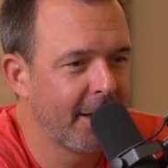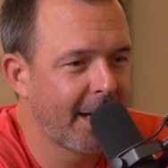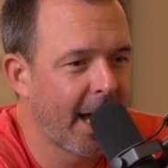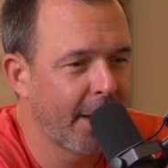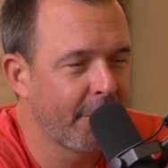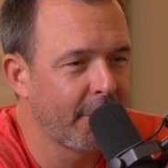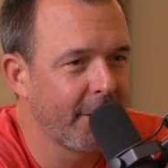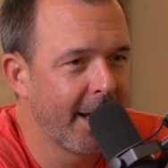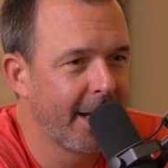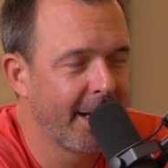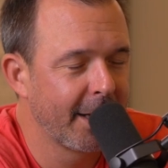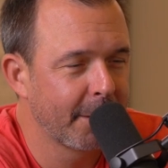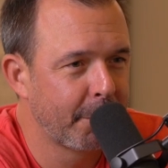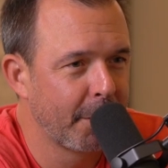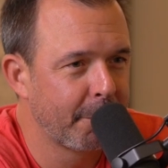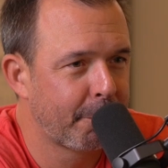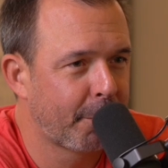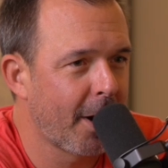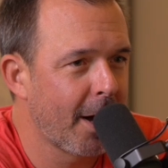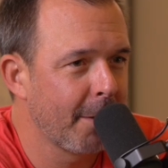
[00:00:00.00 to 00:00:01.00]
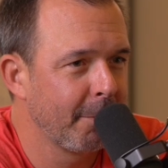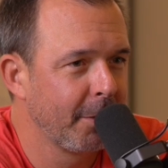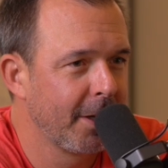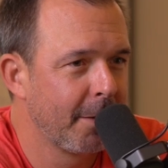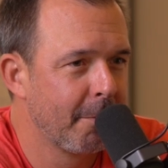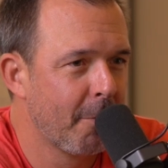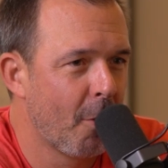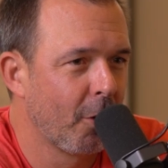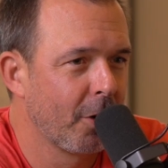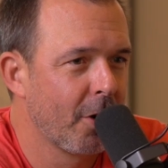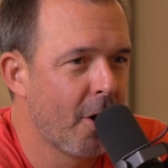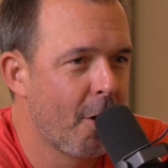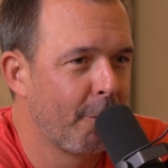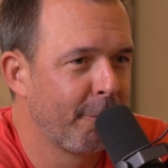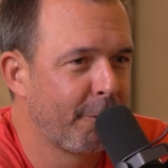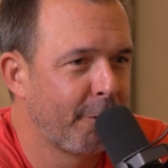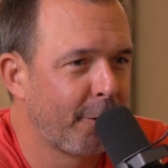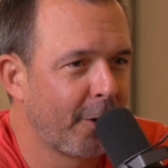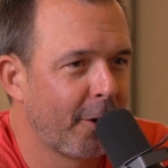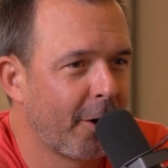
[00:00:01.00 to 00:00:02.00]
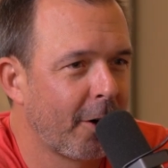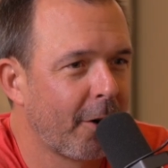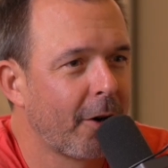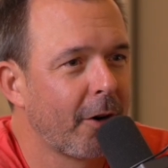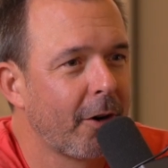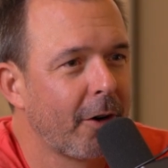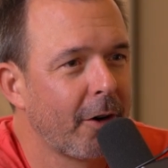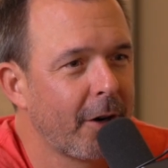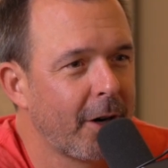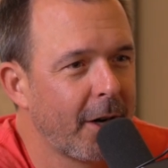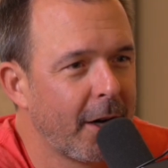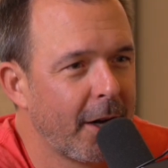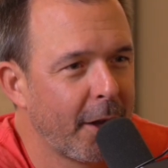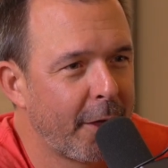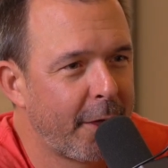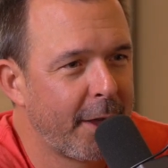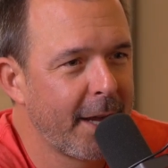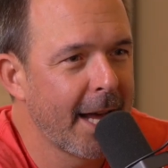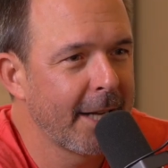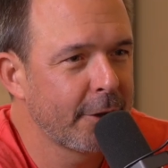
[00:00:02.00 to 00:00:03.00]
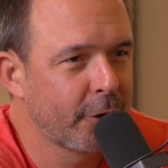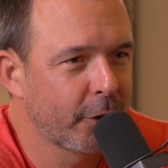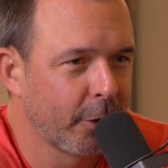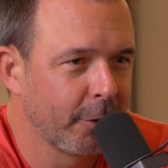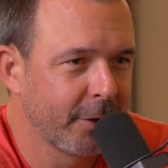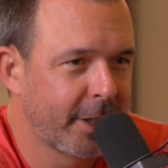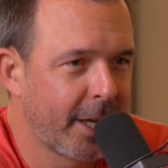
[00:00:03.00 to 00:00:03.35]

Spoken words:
athletic, but probably more known for her theatrical